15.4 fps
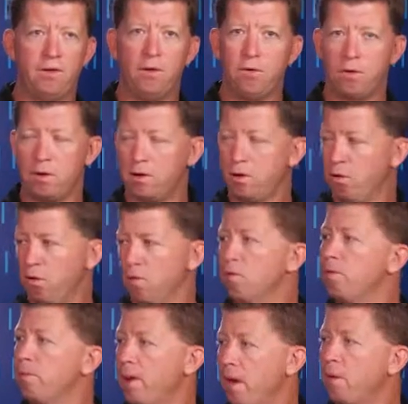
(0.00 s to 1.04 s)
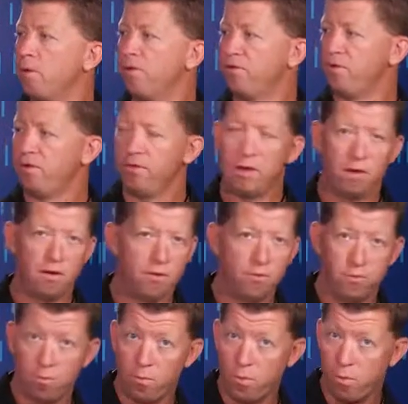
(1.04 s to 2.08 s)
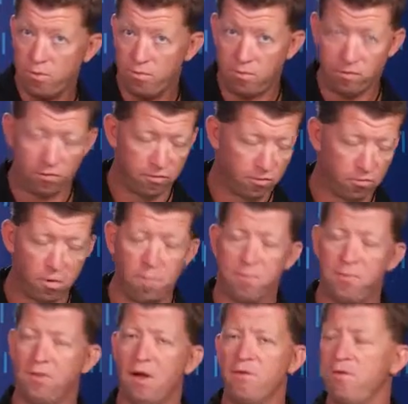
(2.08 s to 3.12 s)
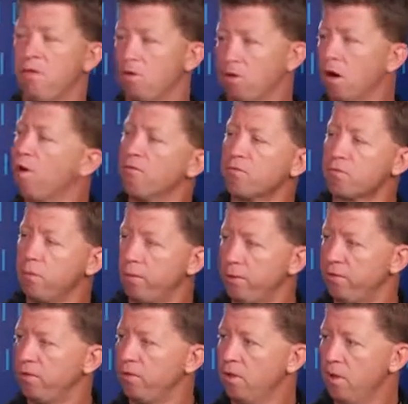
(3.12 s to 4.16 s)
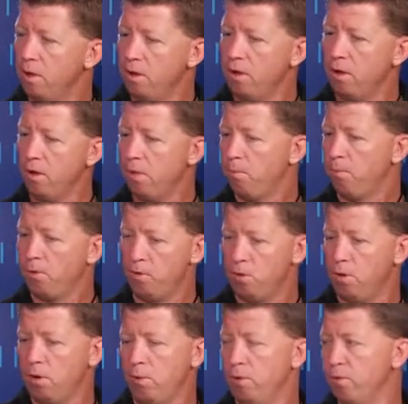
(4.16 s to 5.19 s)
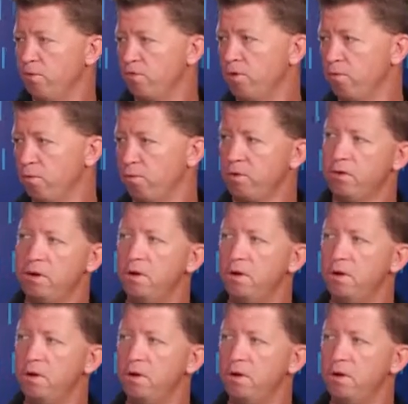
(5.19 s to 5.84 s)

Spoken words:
They don't got to go learn the PowerShell. They can use the scripts, everything they're comfortable with. but do it on Windows Server with containers.